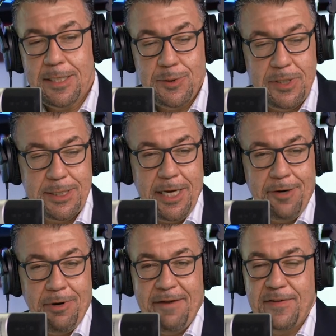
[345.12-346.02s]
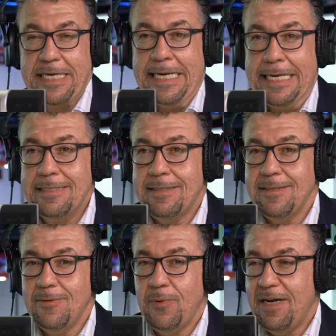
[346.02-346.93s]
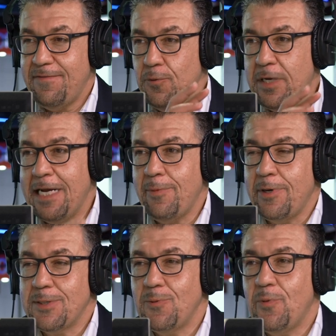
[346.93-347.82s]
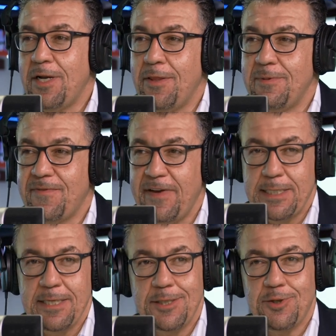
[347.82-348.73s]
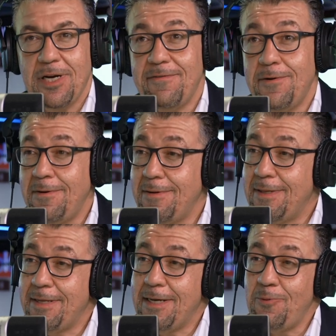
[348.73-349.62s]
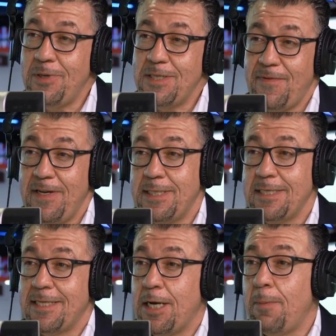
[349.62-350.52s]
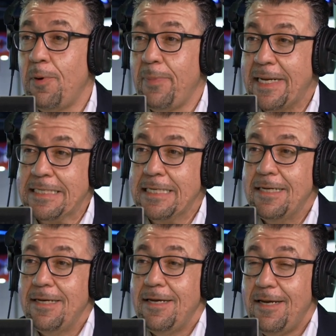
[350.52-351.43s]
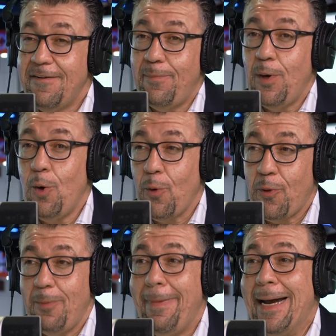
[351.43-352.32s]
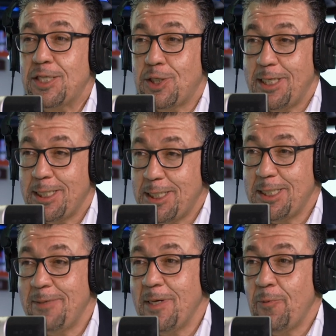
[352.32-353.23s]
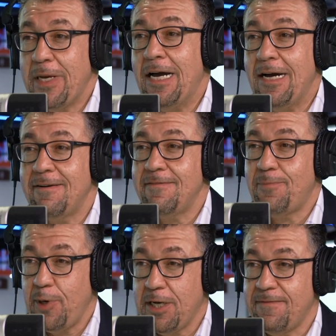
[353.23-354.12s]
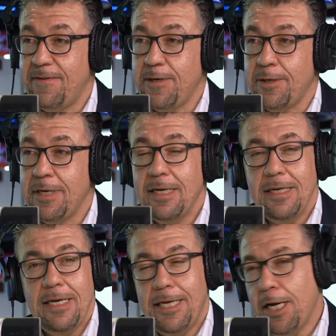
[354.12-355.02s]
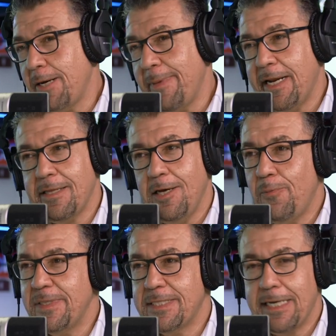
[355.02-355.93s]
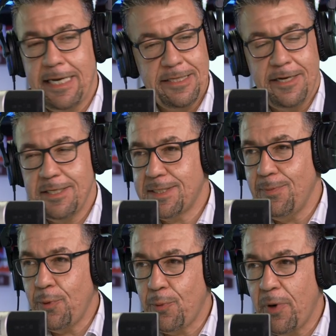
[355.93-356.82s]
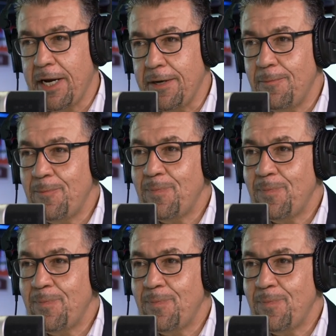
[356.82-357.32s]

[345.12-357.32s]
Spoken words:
As soon as they arrive at the gate, we have two cameras. One of them is facing the driver, and the other one is facing the number plate. If both match the system that we have pre-configured, it automatically opens the gate and it's smooth ride.